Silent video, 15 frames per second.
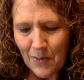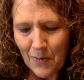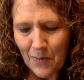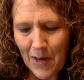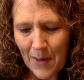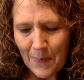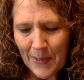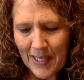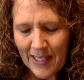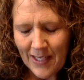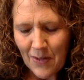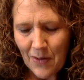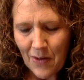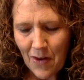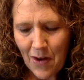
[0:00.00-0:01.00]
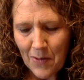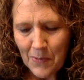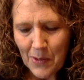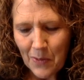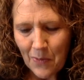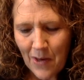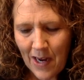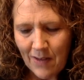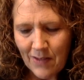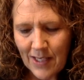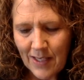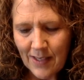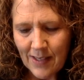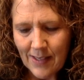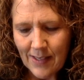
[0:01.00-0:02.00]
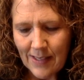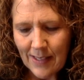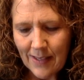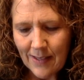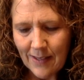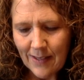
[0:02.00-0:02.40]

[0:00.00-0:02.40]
wrapping your arms around us.